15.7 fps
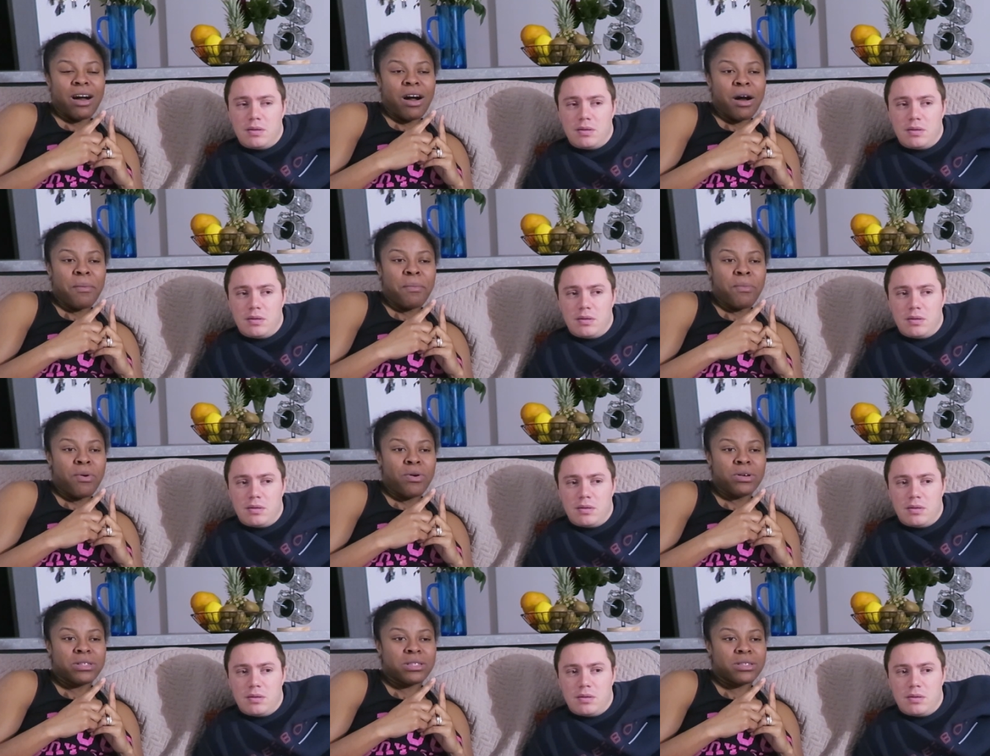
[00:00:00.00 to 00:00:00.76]

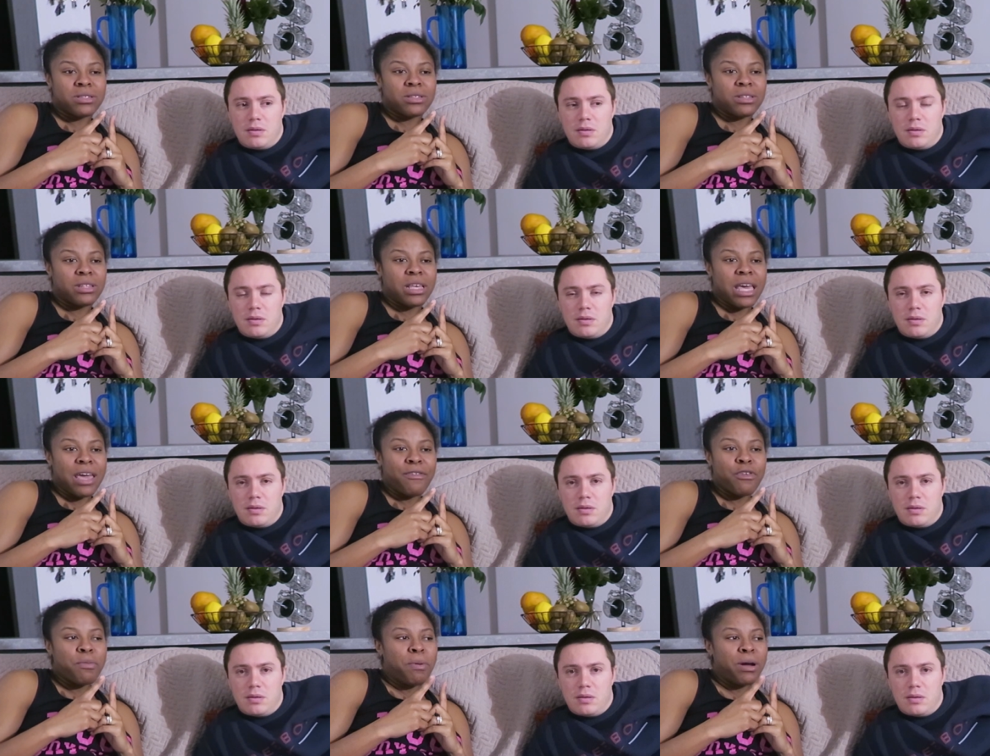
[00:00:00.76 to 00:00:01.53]
Speaker 1: almost
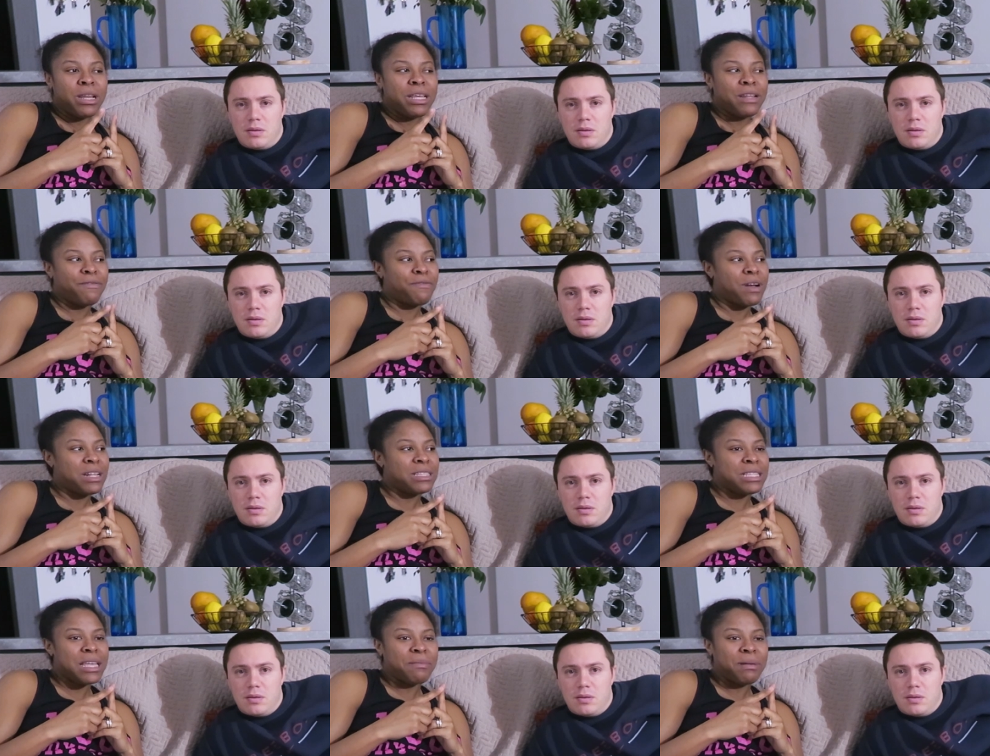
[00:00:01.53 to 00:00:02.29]
everybody in
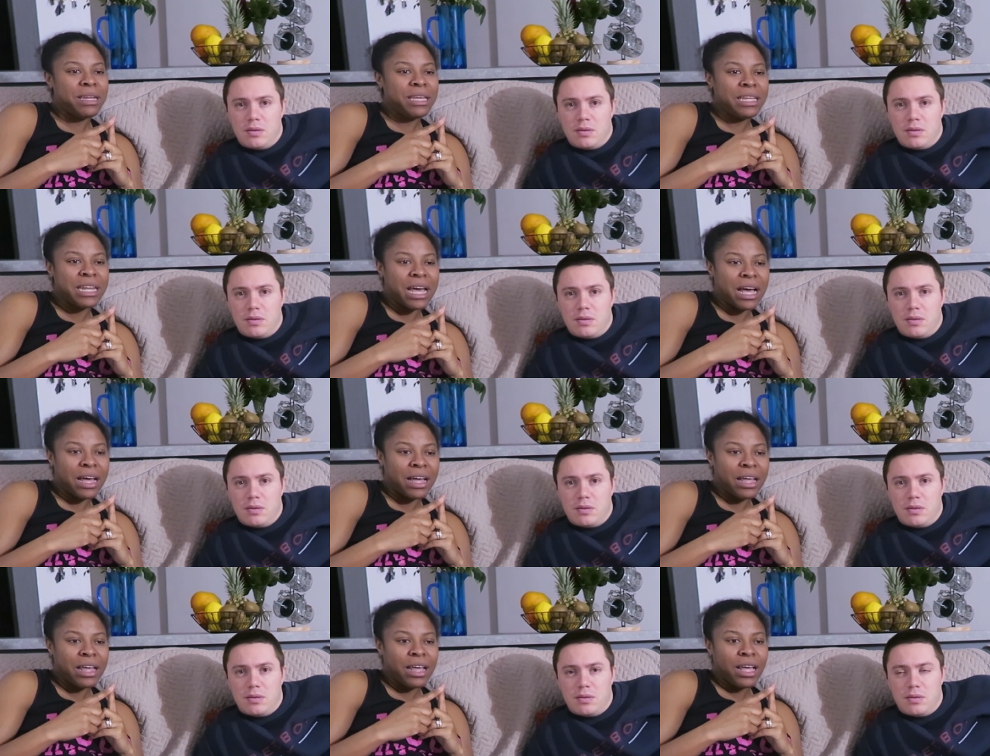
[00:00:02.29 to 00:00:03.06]
France named Lena.